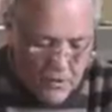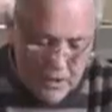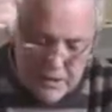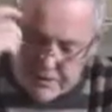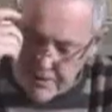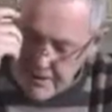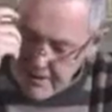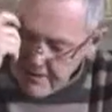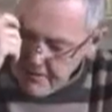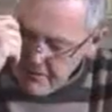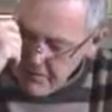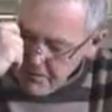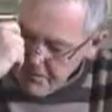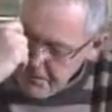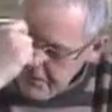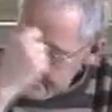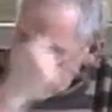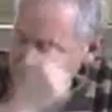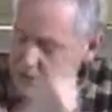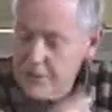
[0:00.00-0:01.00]

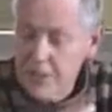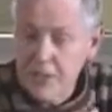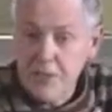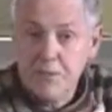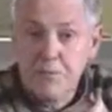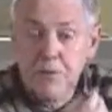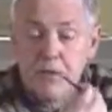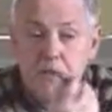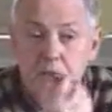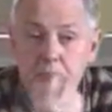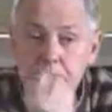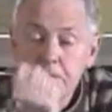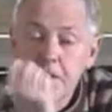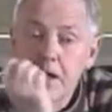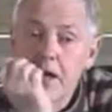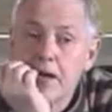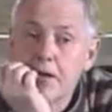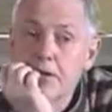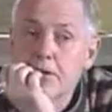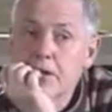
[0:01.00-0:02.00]
when we were at the Shakespeare
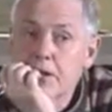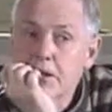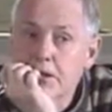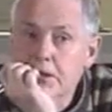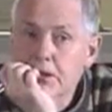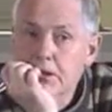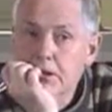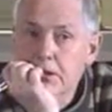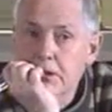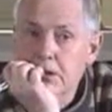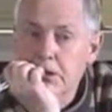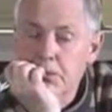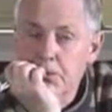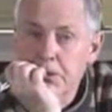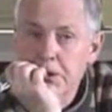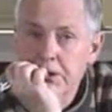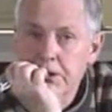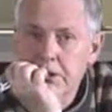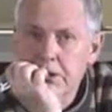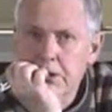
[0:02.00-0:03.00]
a
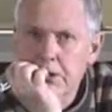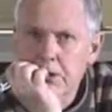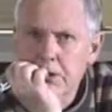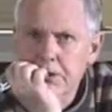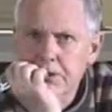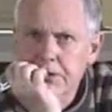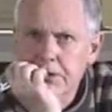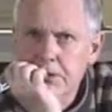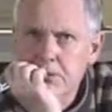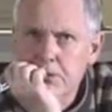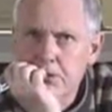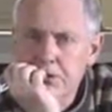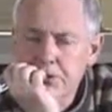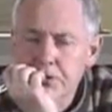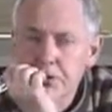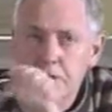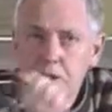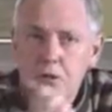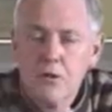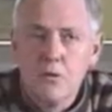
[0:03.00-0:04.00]
week ago, I think it
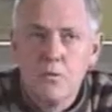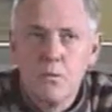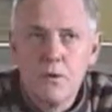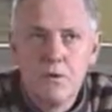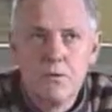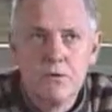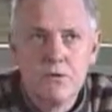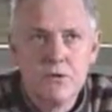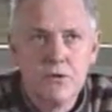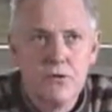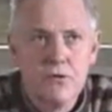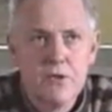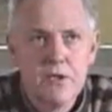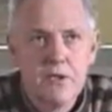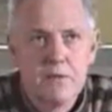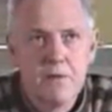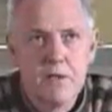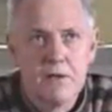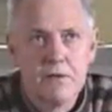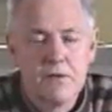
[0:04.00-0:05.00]
was, we were
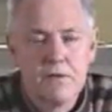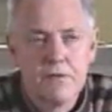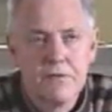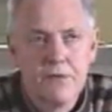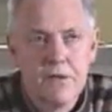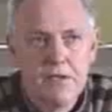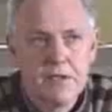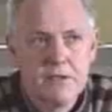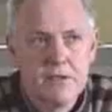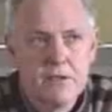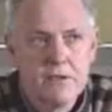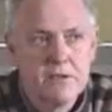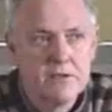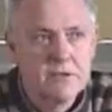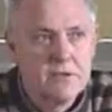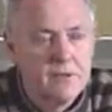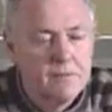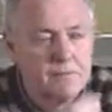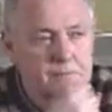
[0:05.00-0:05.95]
talking about the fact that